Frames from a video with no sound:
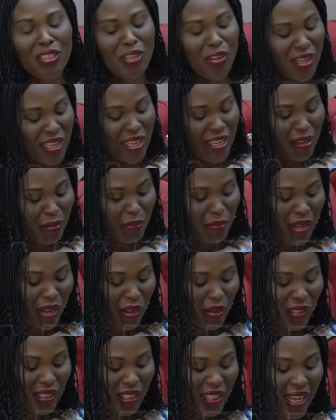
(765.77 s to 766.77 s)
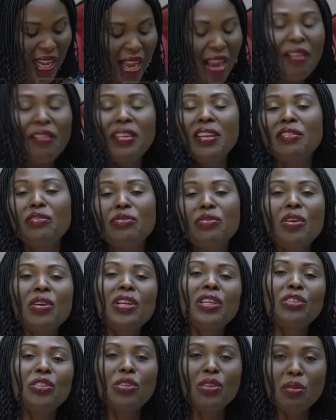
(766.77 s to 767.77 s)
talking about caring for
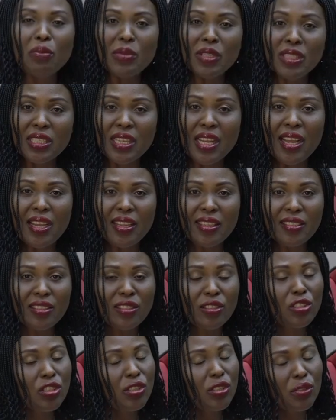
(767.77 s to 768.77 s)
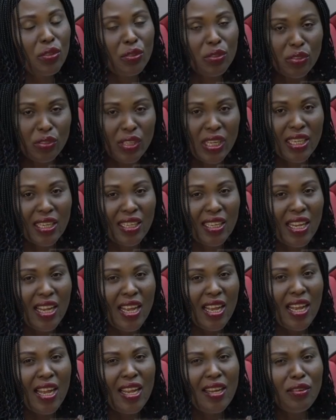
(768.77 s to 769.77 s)
traumatized children,
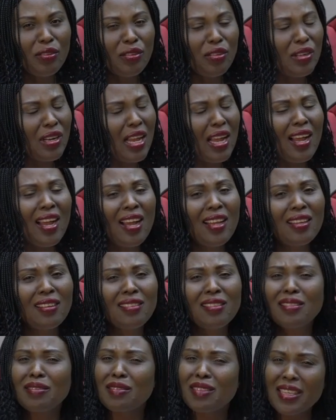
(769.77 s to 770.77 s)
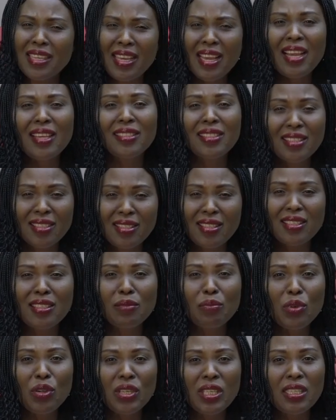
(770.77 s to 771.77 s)
and our guest
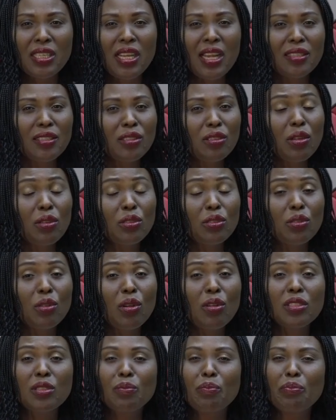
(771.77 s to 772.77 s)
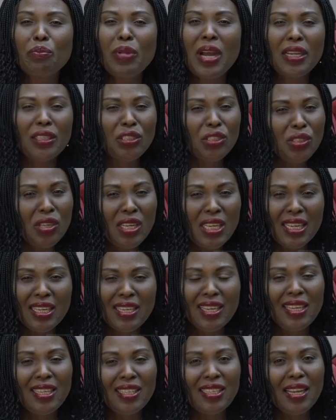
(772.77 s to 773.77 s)
this morning has talked to us
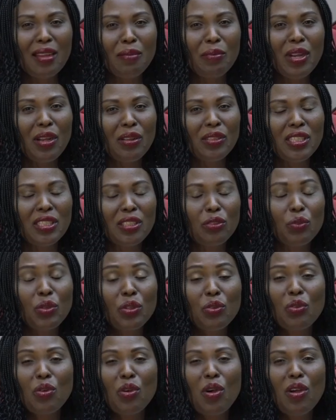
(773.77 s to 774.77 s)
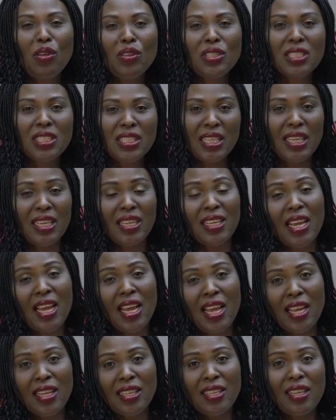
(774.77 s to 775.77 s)
passionately about it. We could all see
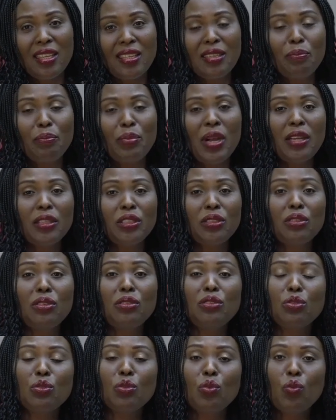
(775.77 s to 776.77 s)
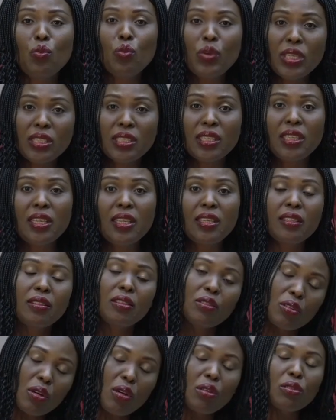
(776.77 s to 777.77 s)
the, the passion to which he
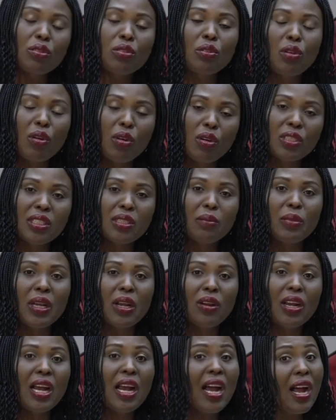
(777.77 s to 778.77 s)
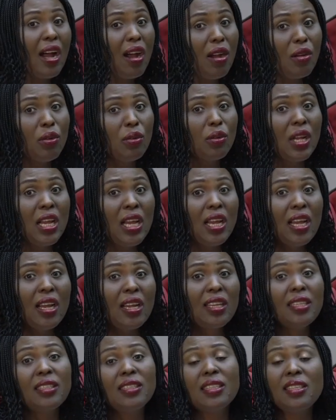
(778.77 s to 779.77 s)
talked to us about how
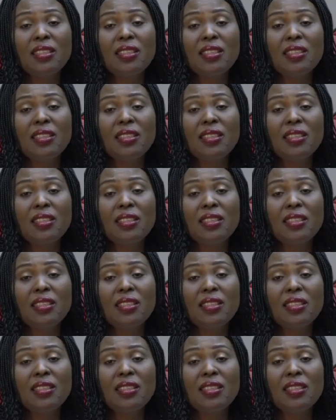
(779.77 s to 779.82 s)
it